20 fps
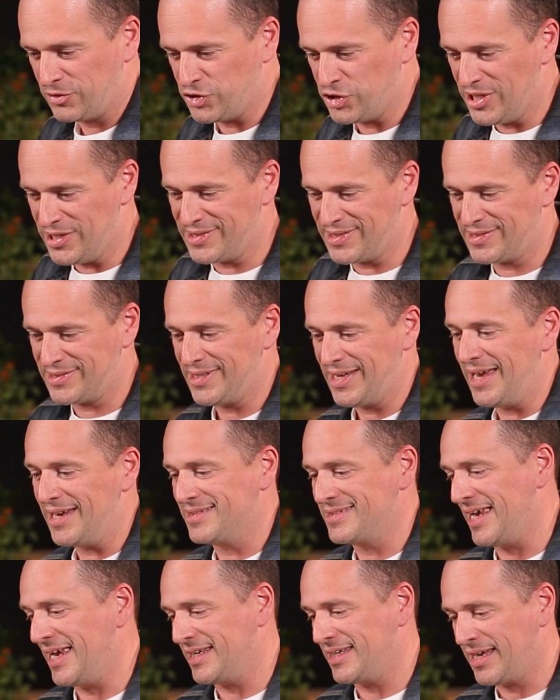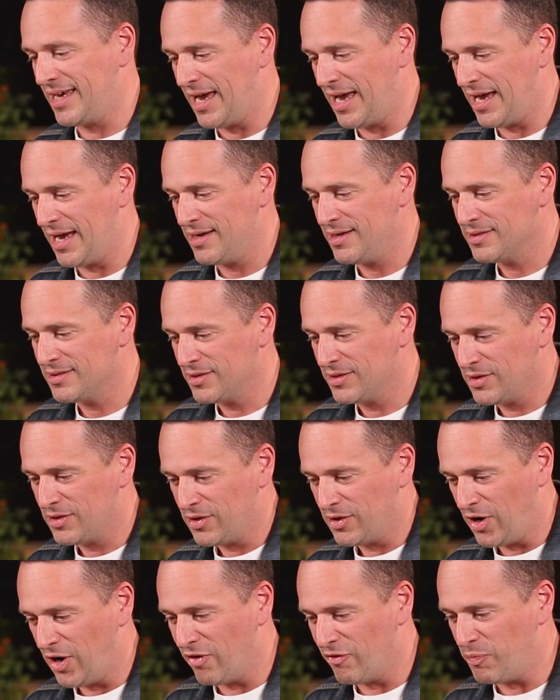Jesus said, 'Take care
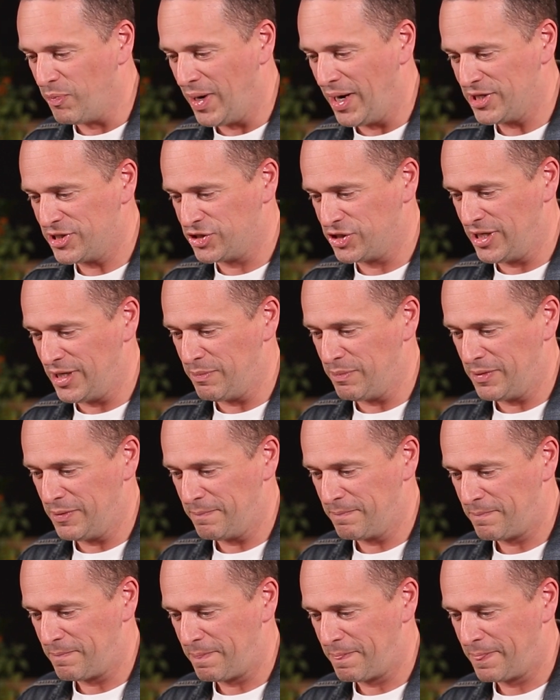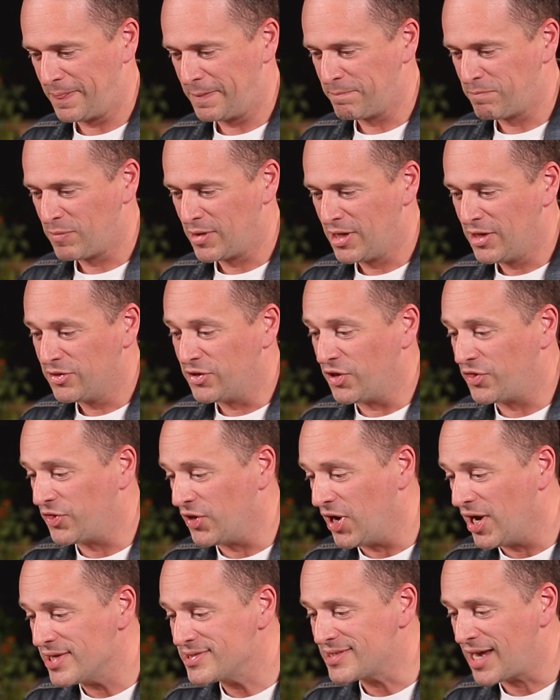of my sheep.' The
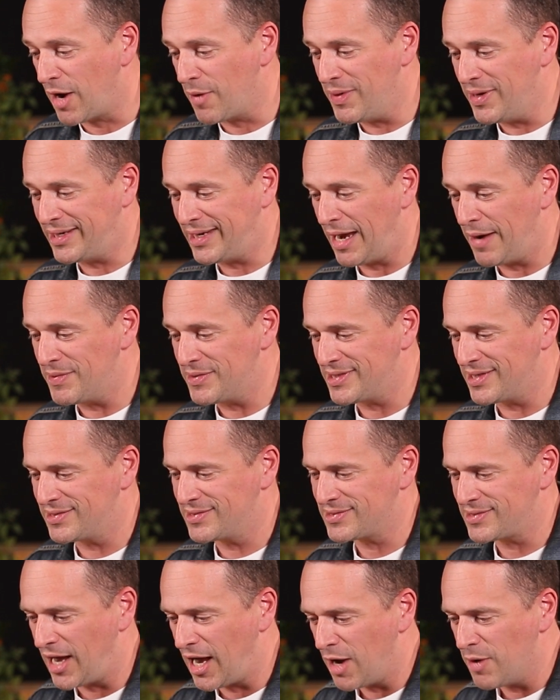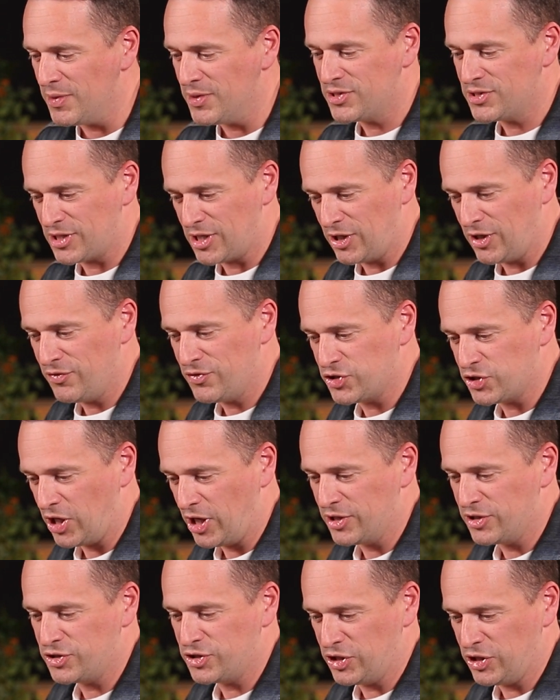third time he came and said, 'Simon, son of
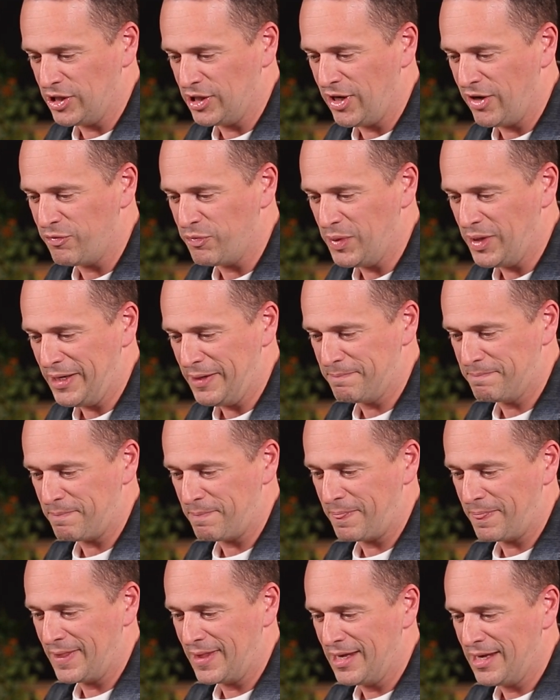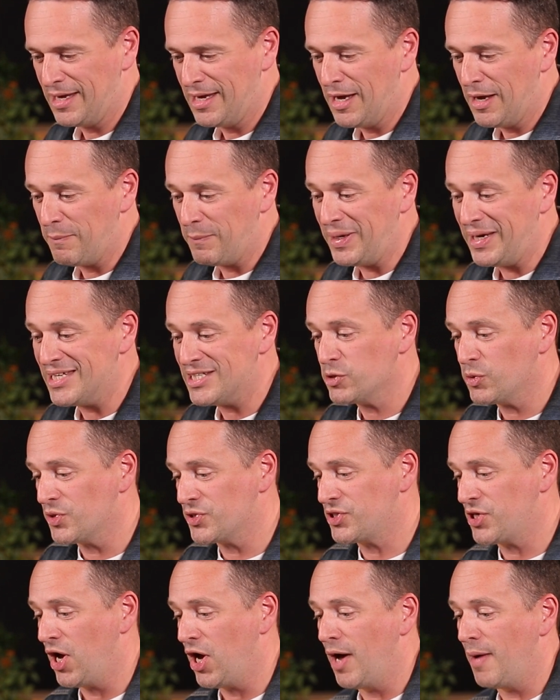John, do you love me?' Peter
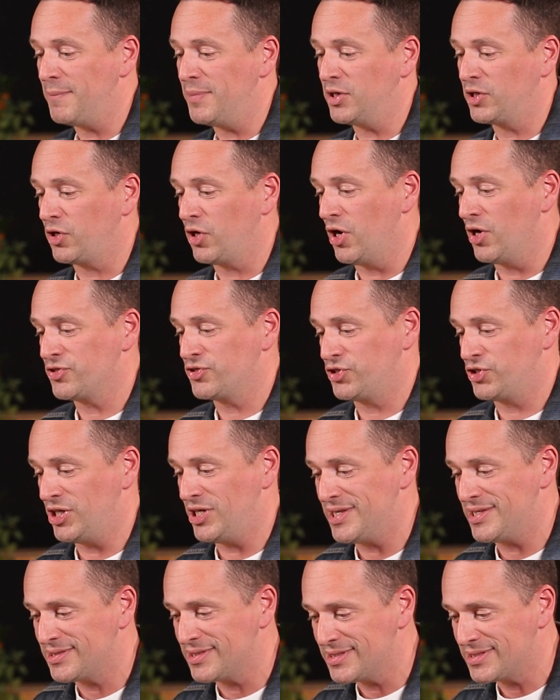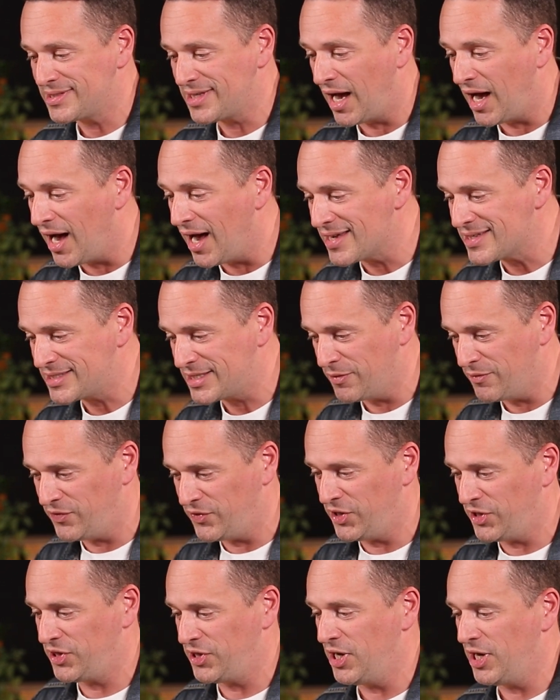was hurt because Jesus asked him
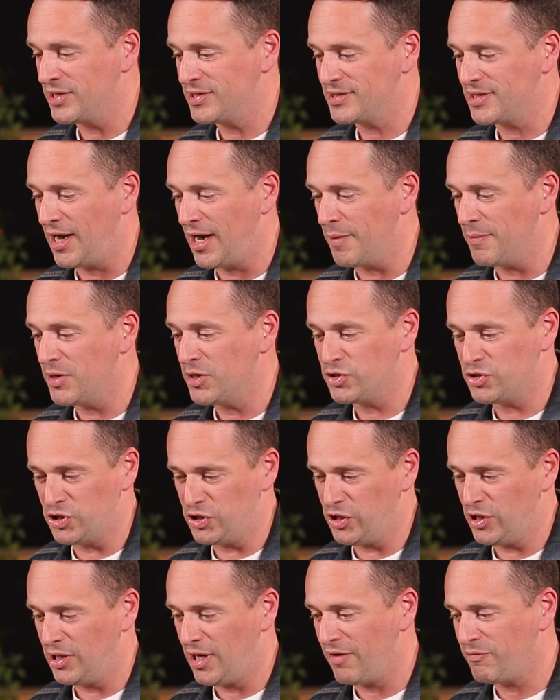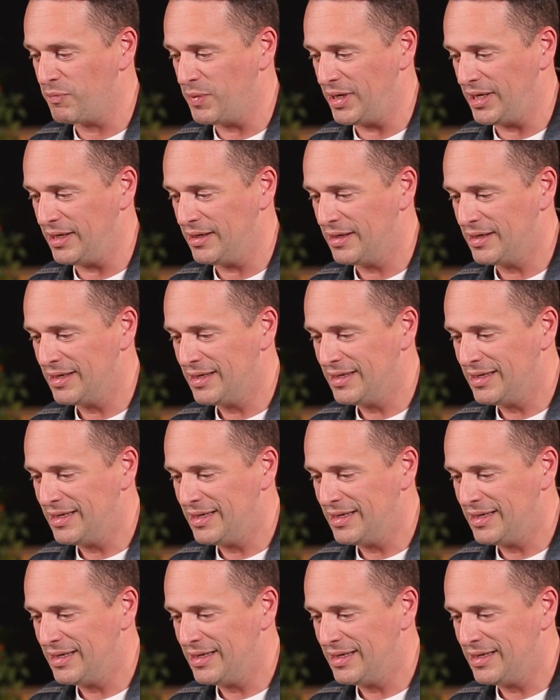for the third time, 'Do you love me?'